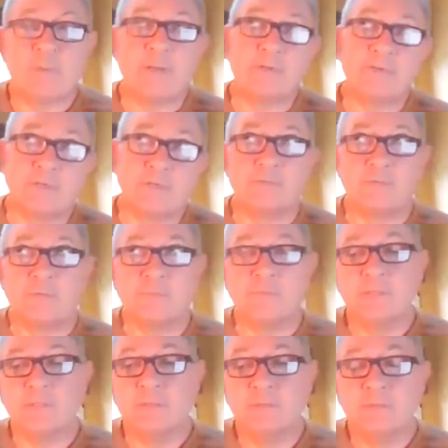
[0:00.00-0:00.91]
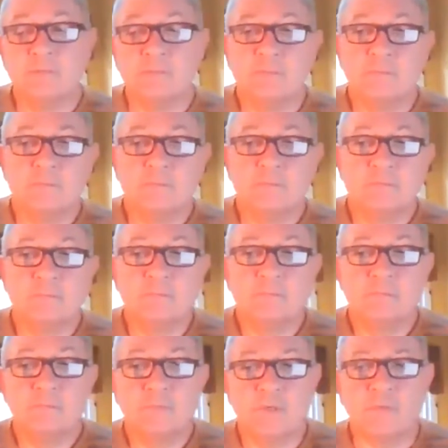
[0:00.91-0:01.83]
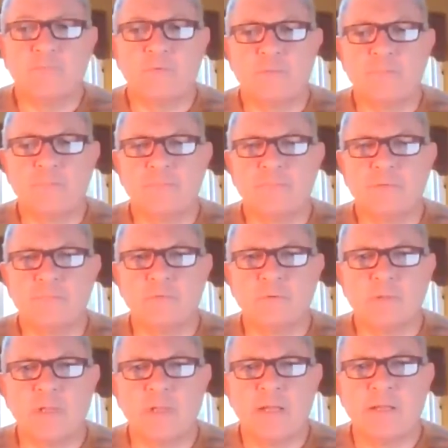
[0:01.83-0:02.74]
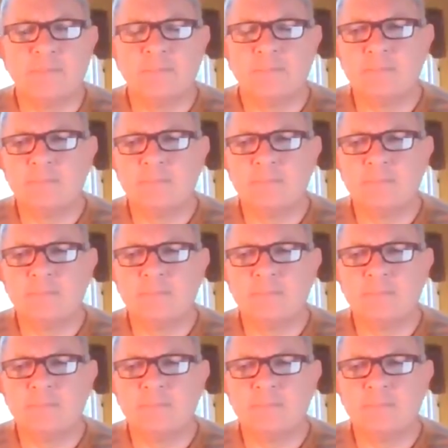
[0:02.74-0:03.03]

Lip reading: about $650 or $450 for a lot.